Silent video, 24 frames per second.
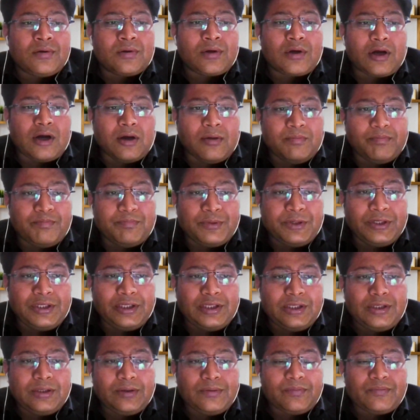
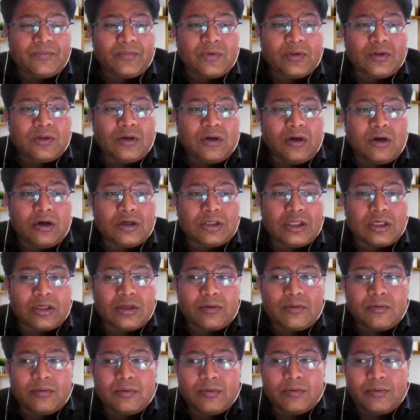company or
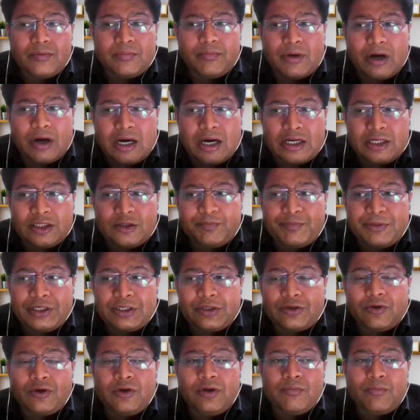the Bharat
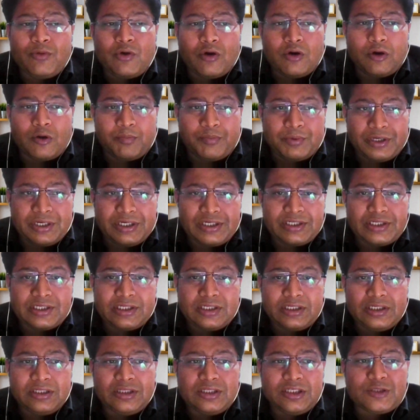Petroleum Corporation
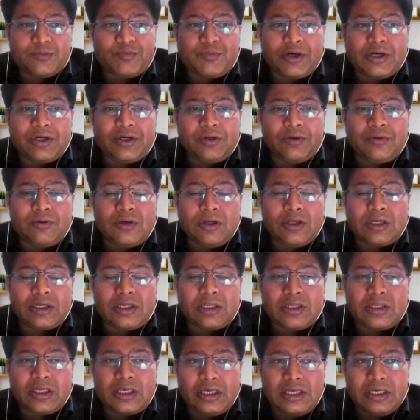in this particular
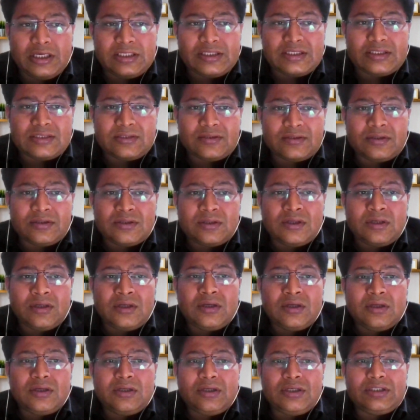case
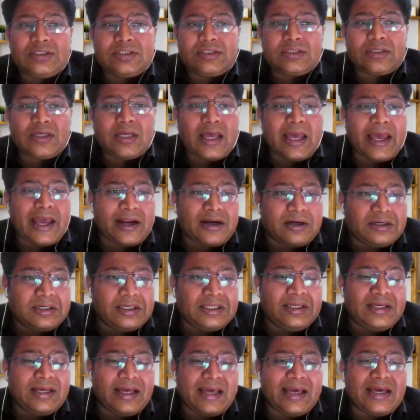is
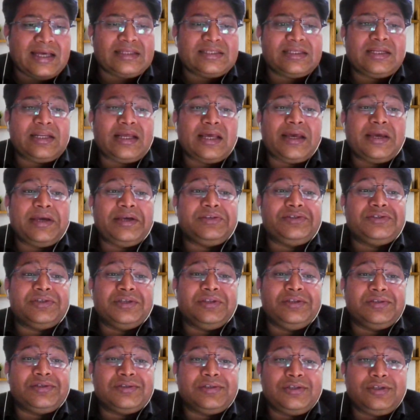acting as an
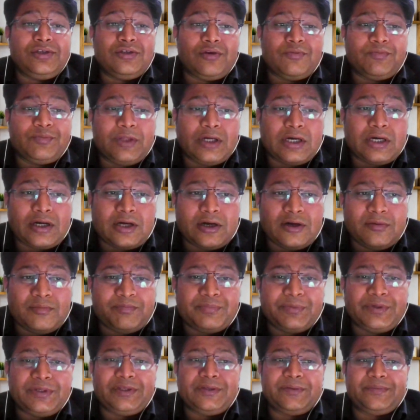agency of the
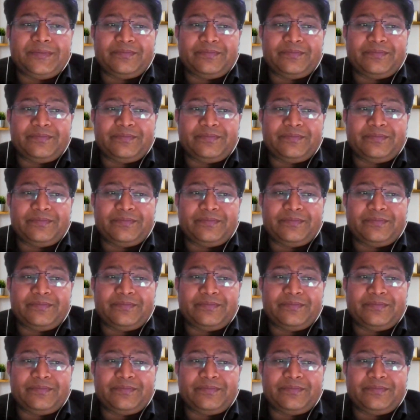company.